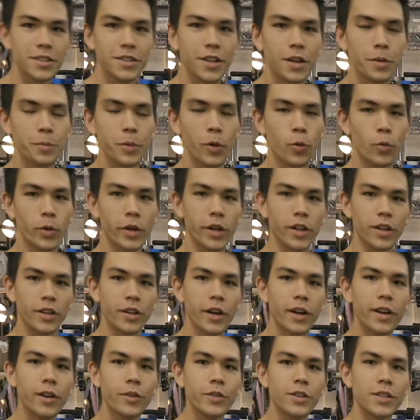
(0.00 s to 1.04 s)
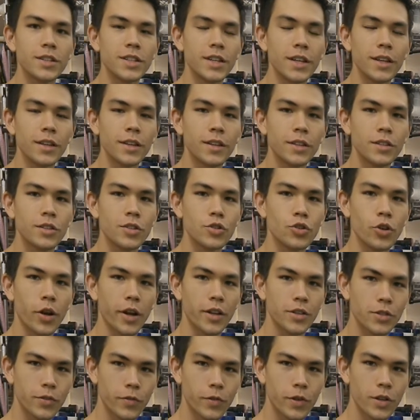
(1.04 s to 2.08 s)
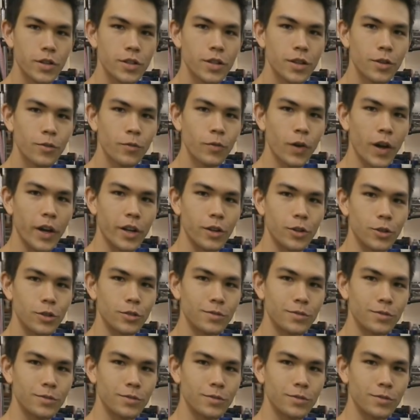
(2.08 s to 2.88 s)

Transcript: up, we're gonna cut out the teeth to transfer it to the vinyl.